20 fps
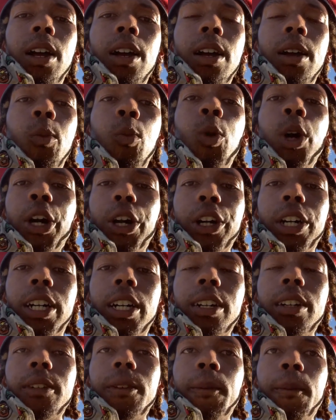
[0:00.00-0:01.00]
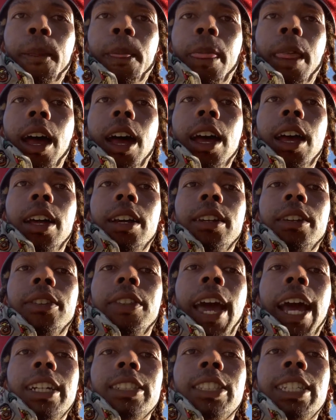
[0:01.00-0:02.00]
work and
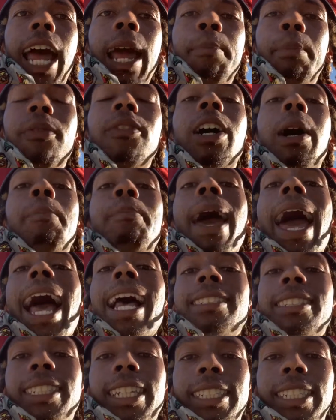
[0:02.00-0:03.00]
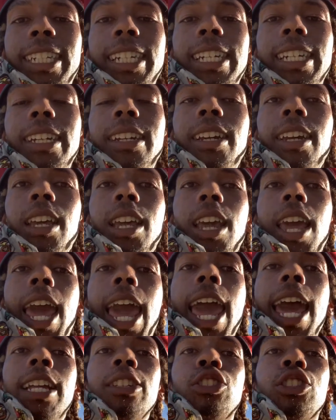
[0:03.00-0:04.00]
that type of capacity.
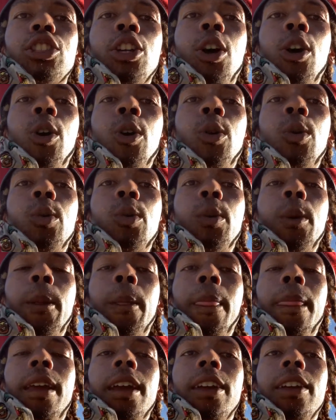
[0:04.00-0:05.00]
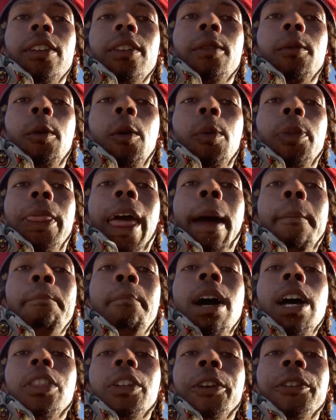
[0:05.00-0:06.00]
And so that
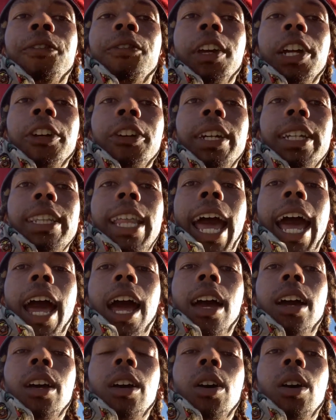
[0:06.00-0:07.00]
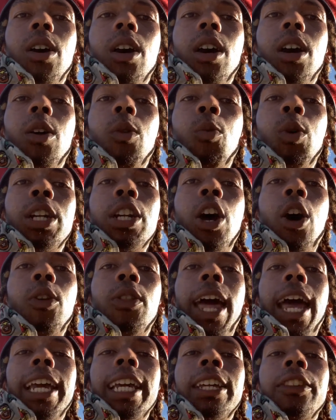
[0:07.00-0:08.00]
mother, fearing that, would know
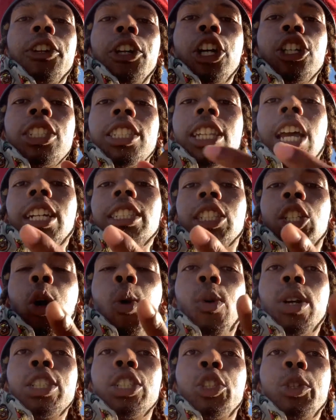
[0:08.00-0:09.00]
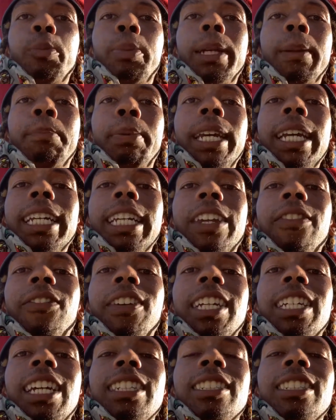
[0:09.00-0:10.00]
that either her son's going to be beaten if
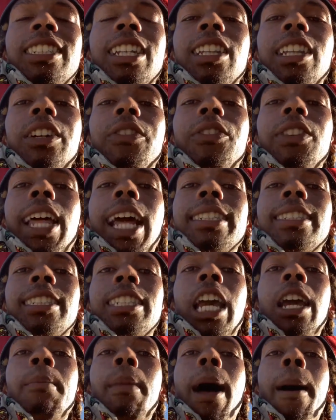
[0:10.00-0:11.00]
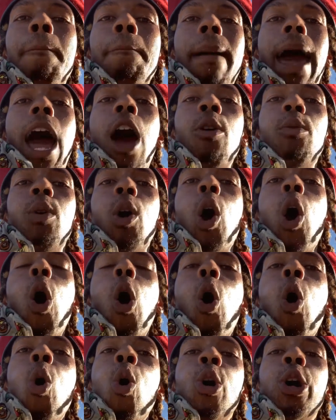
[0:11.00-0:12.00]
he doesn't deliver that same amount,
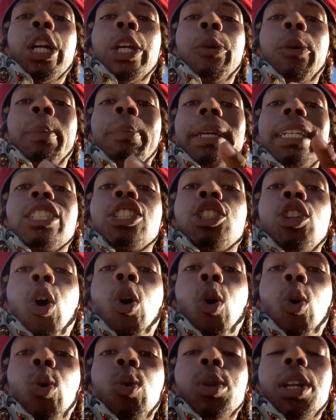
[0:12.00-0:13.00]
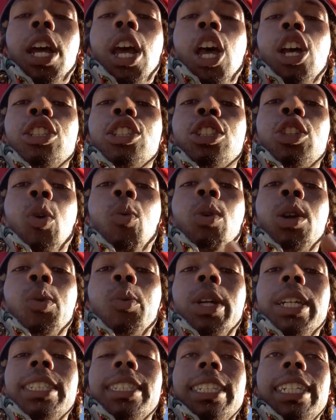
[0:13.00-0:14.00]
or he would be sold. So what do
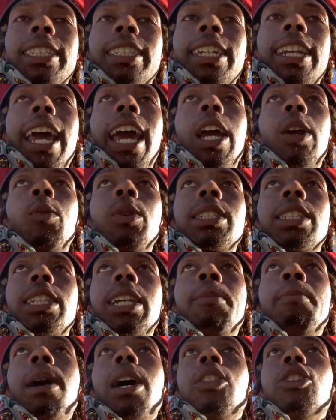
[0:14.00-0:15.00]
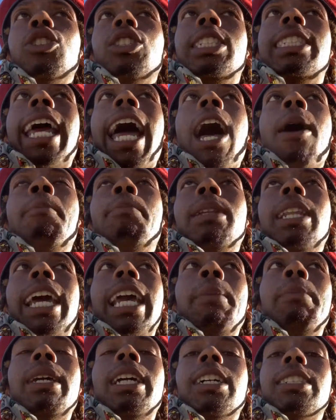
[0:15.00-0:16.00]
we see today? We see mothers
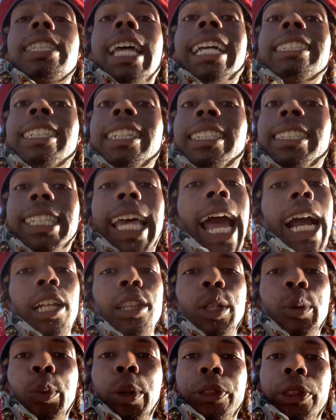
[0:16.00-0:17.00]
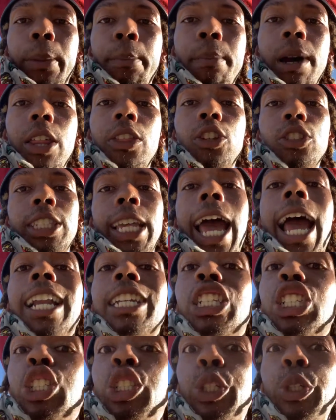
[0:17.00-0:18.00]
downplaying, because that's exactly what the mothers
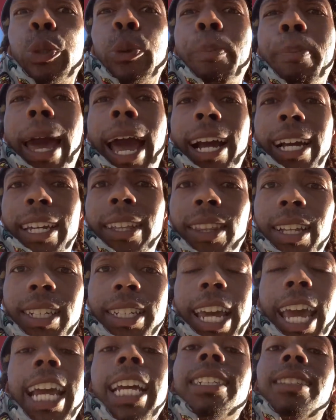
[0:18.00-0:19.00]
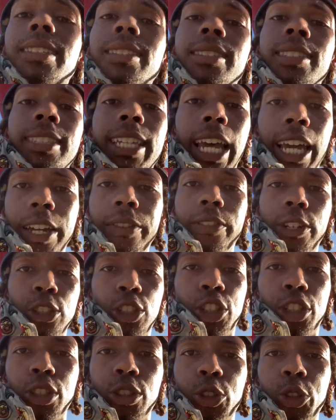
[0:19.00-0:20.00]
had to do back in the day to save their
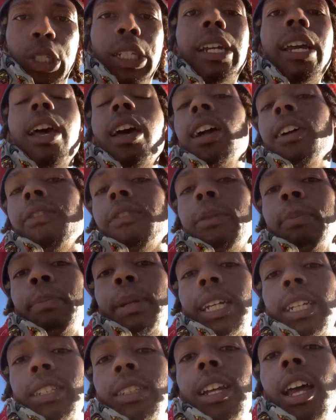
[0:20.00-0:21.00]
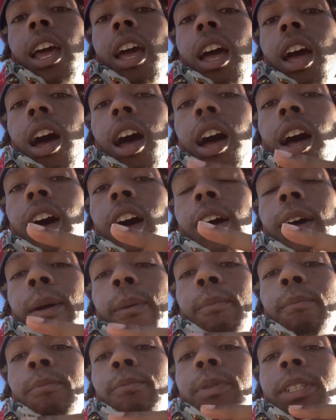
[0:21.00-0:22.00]
children from being
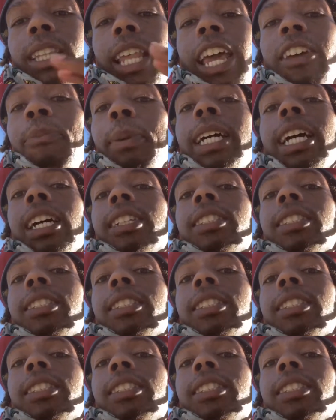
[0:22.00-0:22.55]
slave, because